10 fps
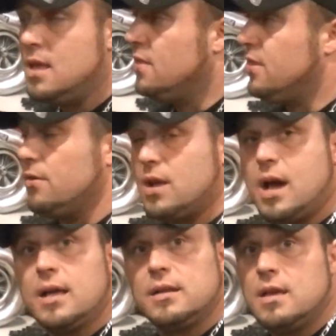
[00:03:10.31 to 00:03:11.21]
They're
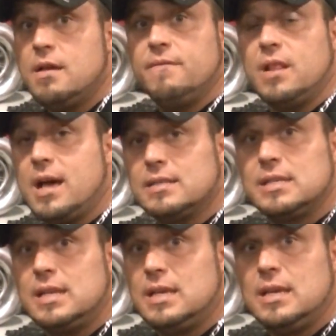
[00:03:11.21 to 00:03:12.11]
not.
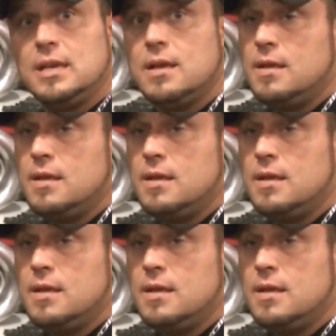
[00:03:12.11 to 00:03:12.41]
Velocity,